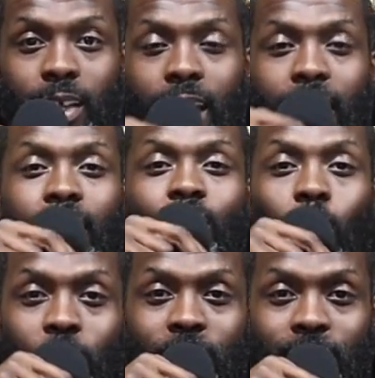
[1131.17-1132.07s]
They had
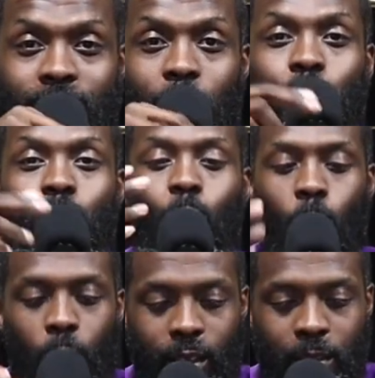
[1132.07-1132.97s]
donkeys. They was
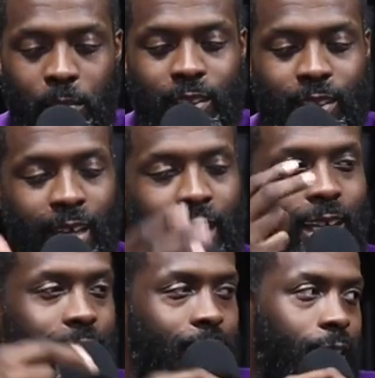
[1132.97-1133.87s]
walking. But
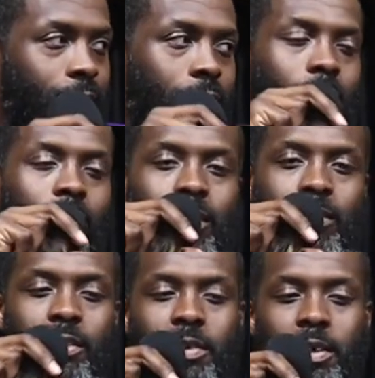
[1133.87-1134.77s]
today, you
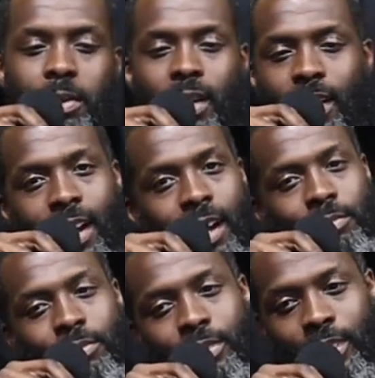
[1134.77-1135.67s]
know what? My car,
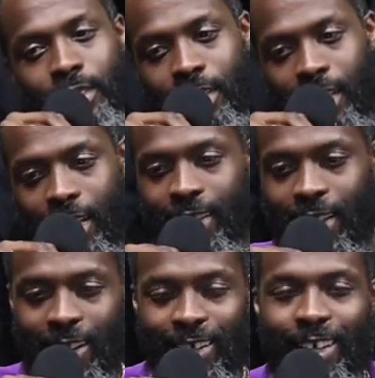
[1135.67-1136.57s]
man, I ain't
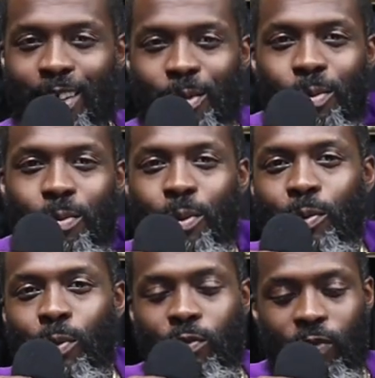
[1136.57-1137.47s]
got.
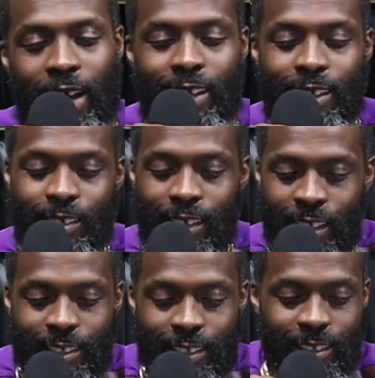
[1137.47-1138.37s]
We find the
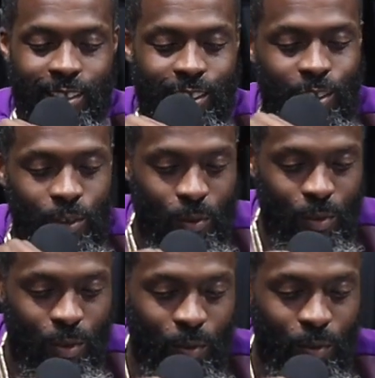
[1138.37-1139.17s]
easiest excuse.